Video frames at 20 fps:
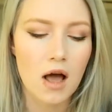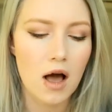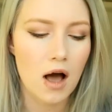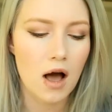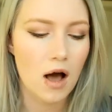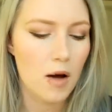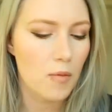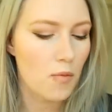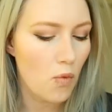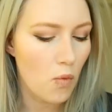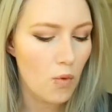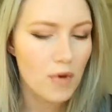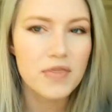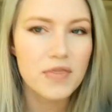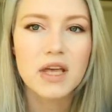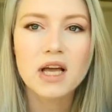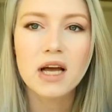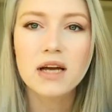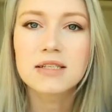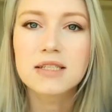One
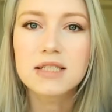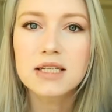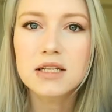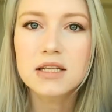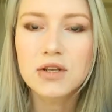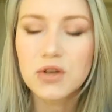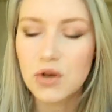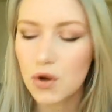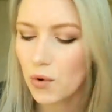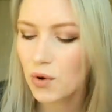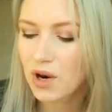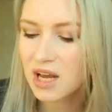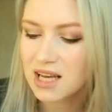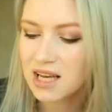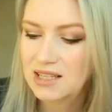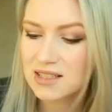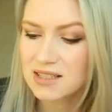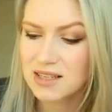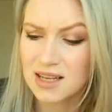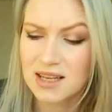thing I did
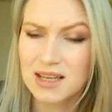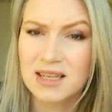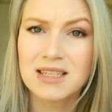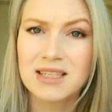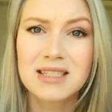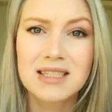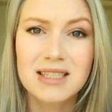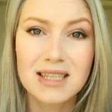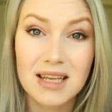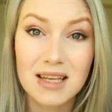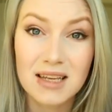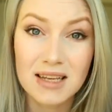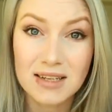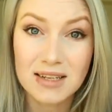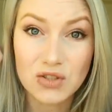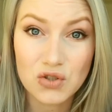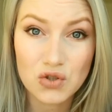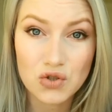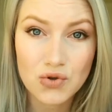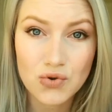notice is it
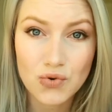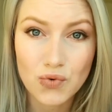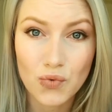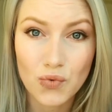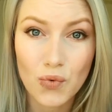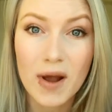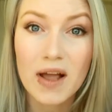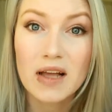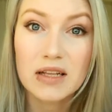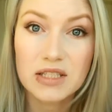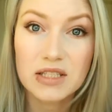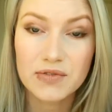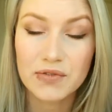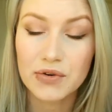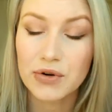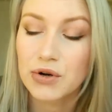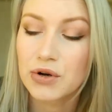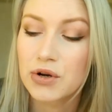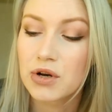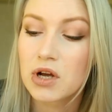
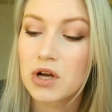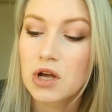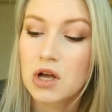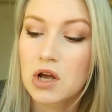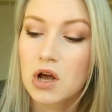transferred